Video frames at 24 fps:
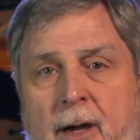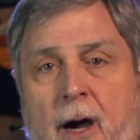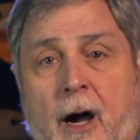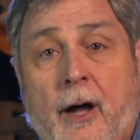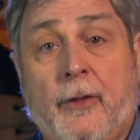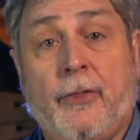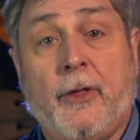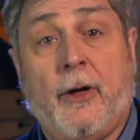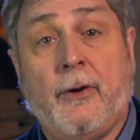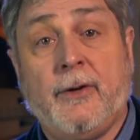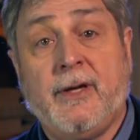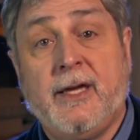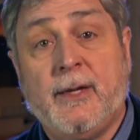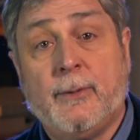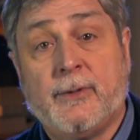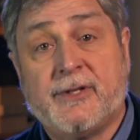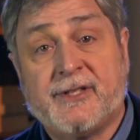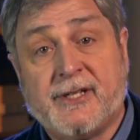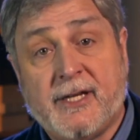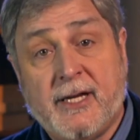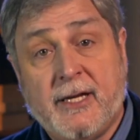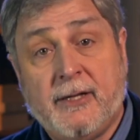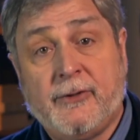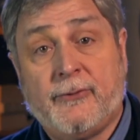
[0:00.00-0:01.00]
Although he
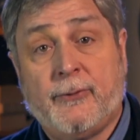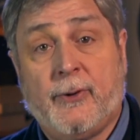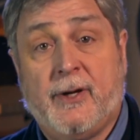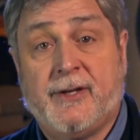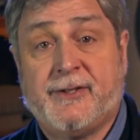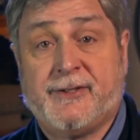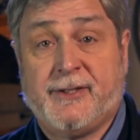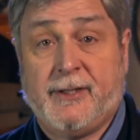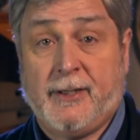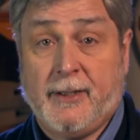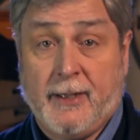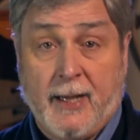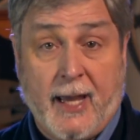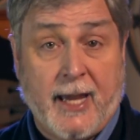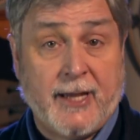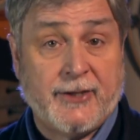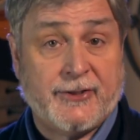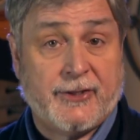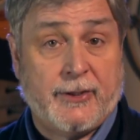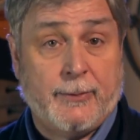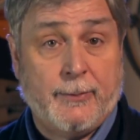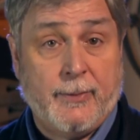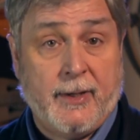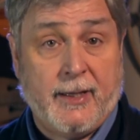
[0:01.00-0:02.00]
was interested in
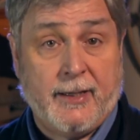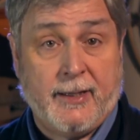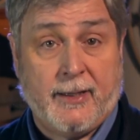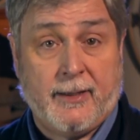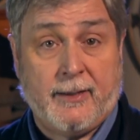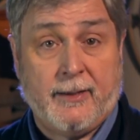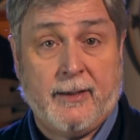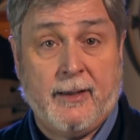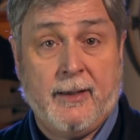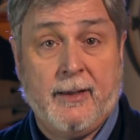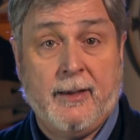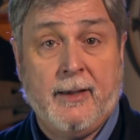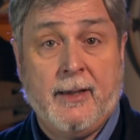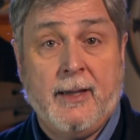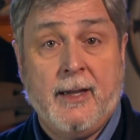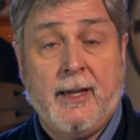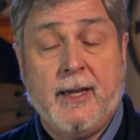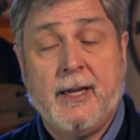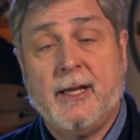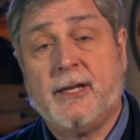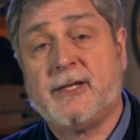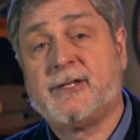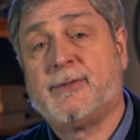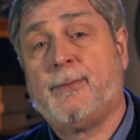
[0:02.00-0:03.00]
ancient Midian,
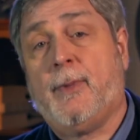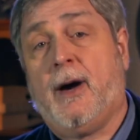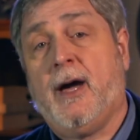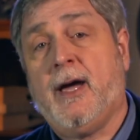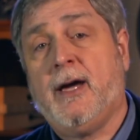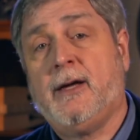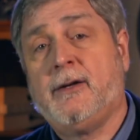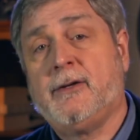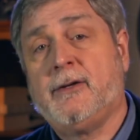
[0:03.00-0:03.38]
it is my